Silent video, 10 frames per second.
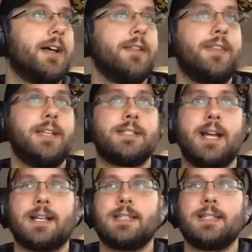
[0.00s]
the
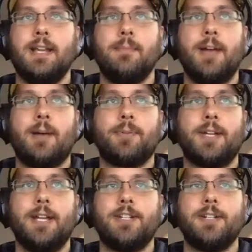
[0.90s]
exact same
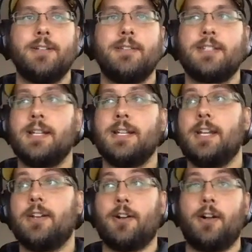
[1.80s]
application
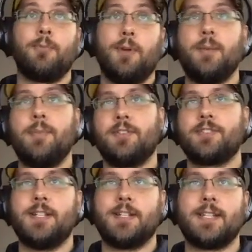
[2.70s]
web, and you'll
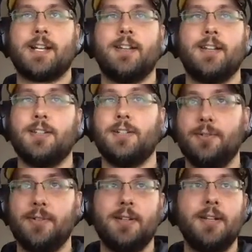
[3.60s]
see in a second it'll
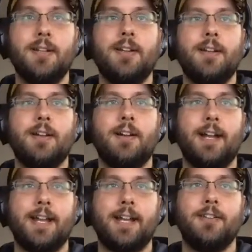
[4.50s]
load,
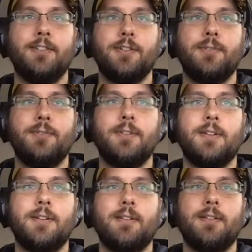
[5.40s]
and I
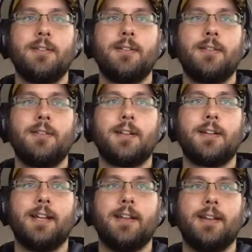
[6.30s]

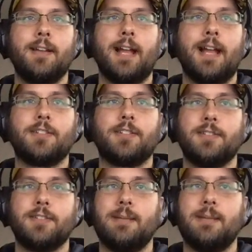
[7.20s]
can actually do the
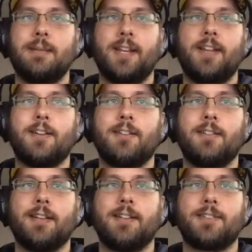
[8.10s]
same thing here.
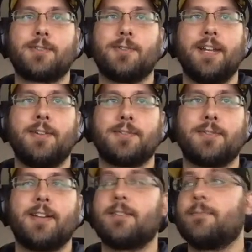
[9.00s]
I can scroll down to
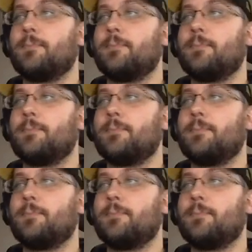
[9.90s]
Riker.